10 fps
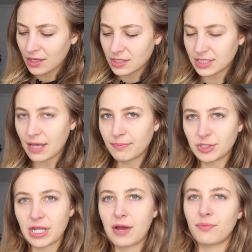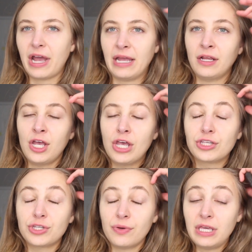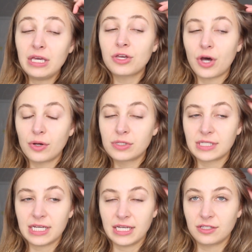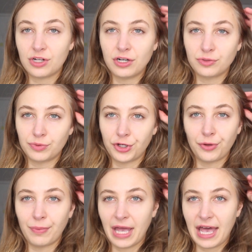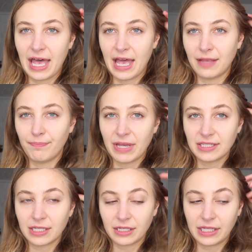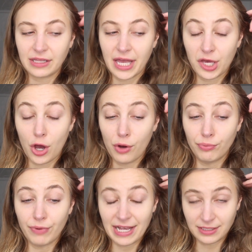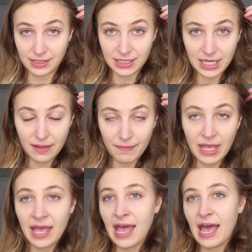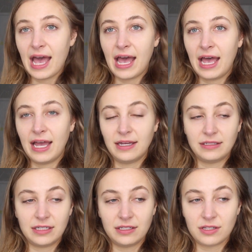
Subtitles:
something's not right. So he goes to Hizdahr's room and basically like arrests him and is